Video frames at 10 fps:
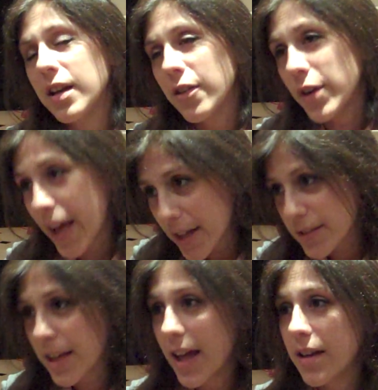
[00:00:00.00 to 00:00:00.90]
another CAT
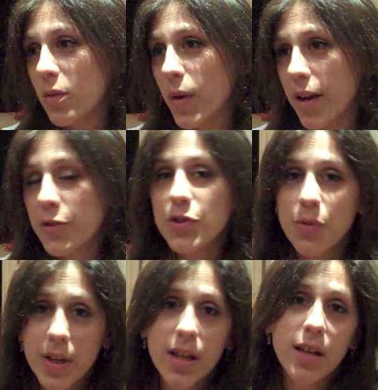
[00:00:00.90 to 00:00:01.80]
scan and whatever
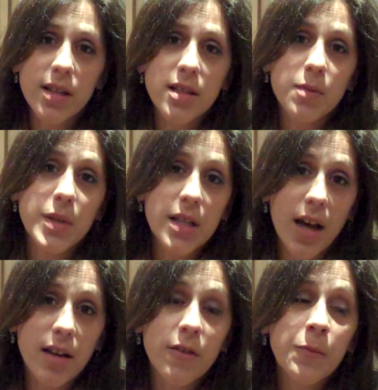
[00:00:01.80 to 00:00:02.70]
screening needs to be
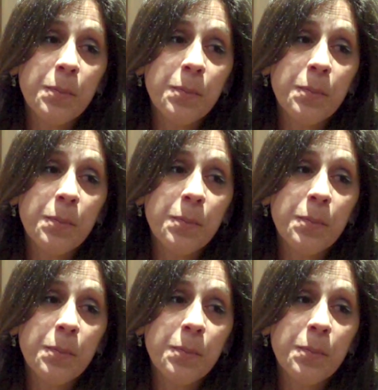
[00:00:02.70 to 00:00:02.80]
done,